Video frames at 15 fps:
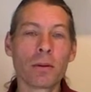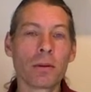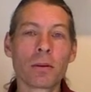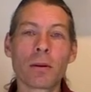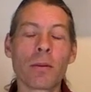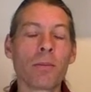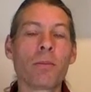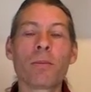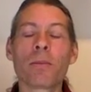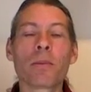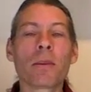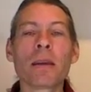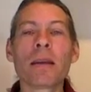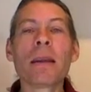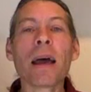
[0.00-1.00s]

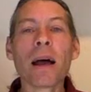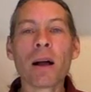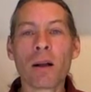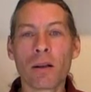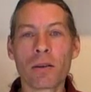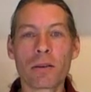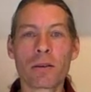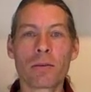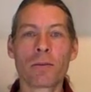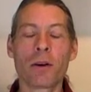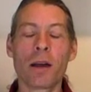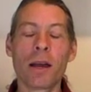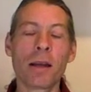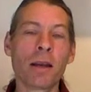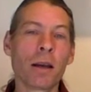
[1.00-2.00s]
something else, for
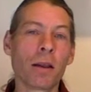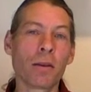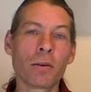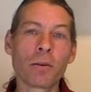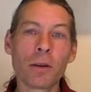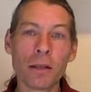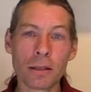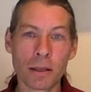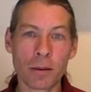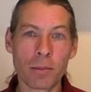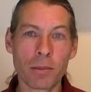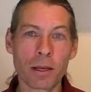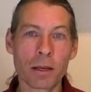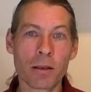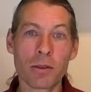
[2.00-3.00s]
any other reason,
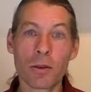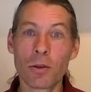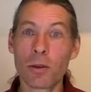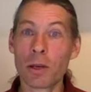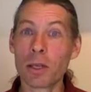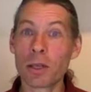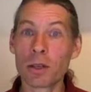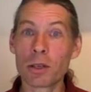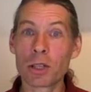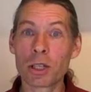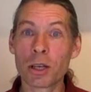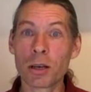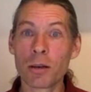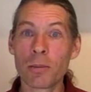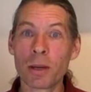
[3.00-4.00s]
because you think you
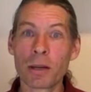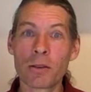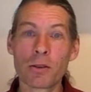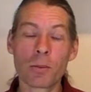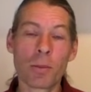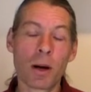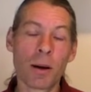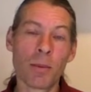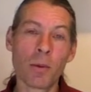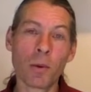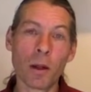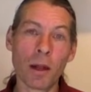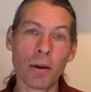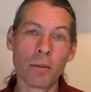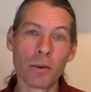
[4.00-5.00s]
should, because your mama
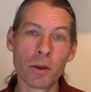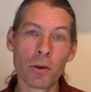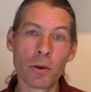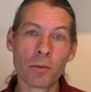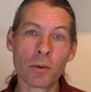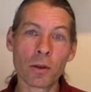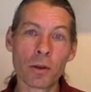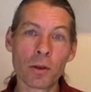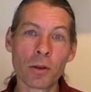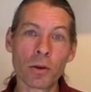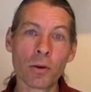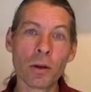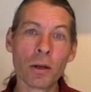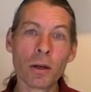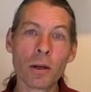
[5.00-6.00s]
will love you if you
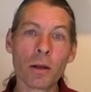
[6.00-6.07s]
do,